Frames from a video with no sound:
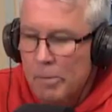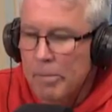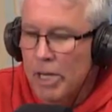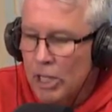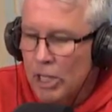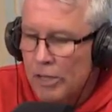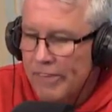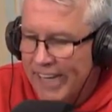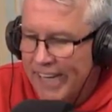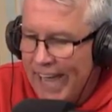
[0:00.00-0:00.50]
in the
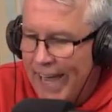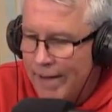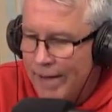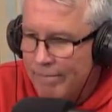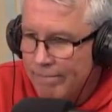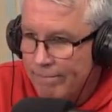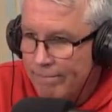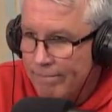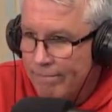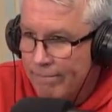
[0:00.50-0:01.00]
middle of a
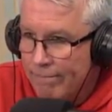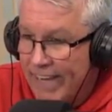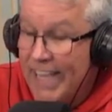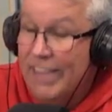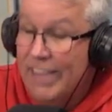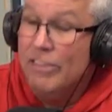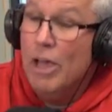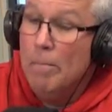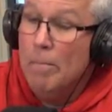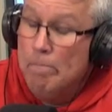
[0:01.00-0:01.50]
game.
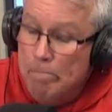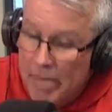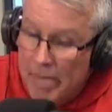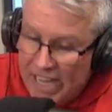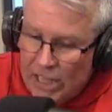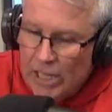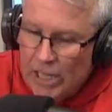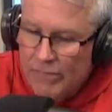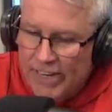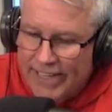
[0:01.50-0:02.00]
In the
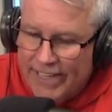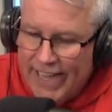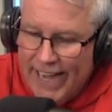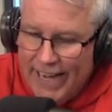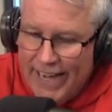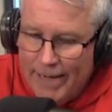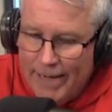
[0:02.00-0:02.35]
middle of a game.